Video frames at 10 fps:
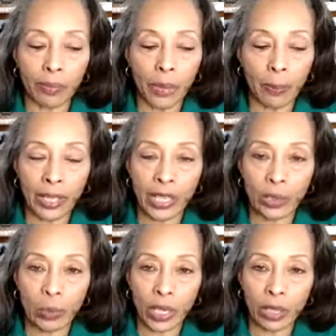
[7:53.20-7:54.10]

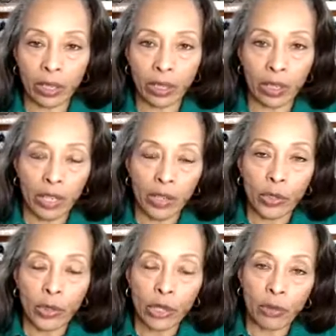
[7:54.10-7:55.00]
place where
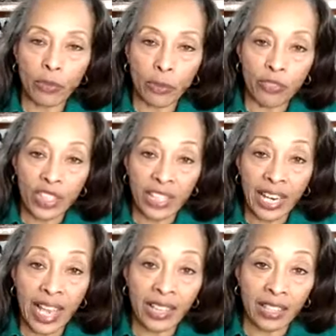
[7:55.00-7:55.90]
you go from
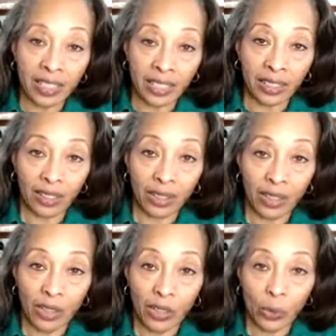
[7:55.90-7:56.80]
physicality,
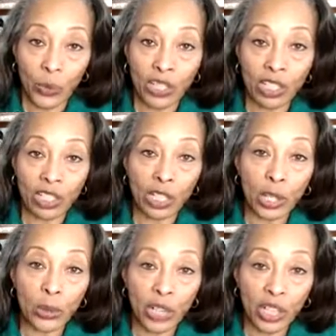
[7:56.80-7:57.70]
which is the
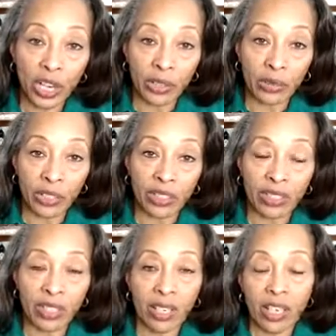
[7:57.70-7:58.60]
lower chakras,
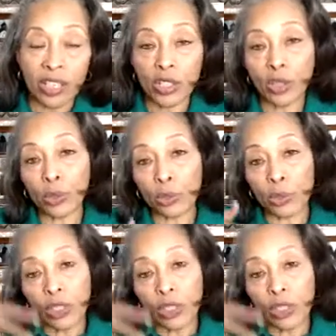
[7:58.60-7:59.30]
to